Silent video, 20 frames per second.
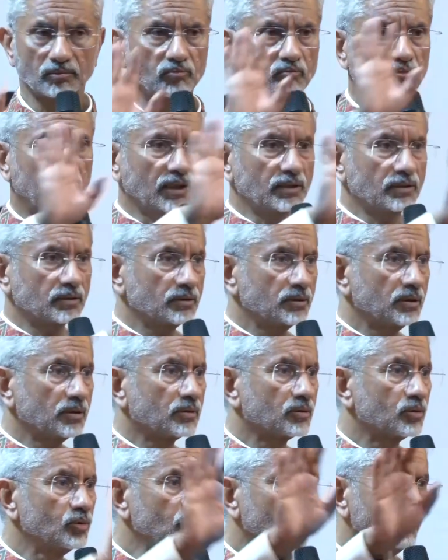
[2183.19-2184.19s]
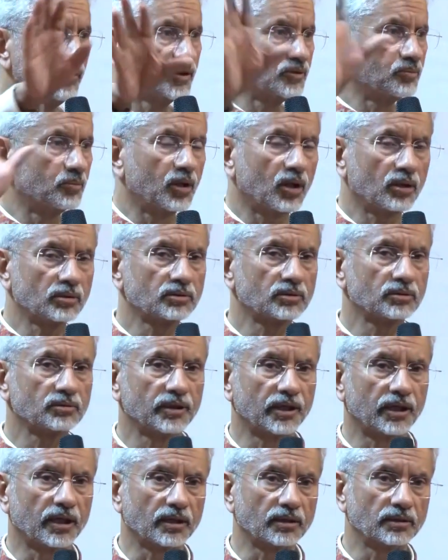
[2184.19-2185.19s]
But the crew was brought to
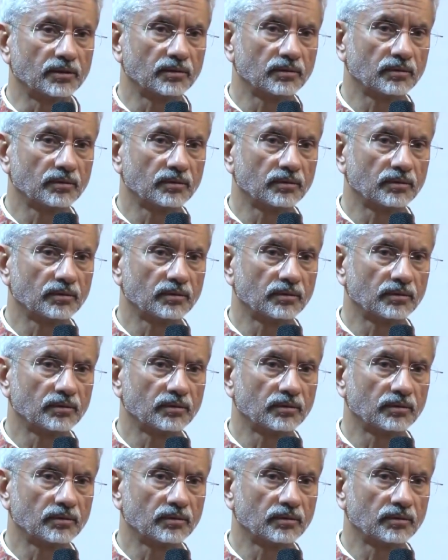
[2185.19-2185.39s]
Iran.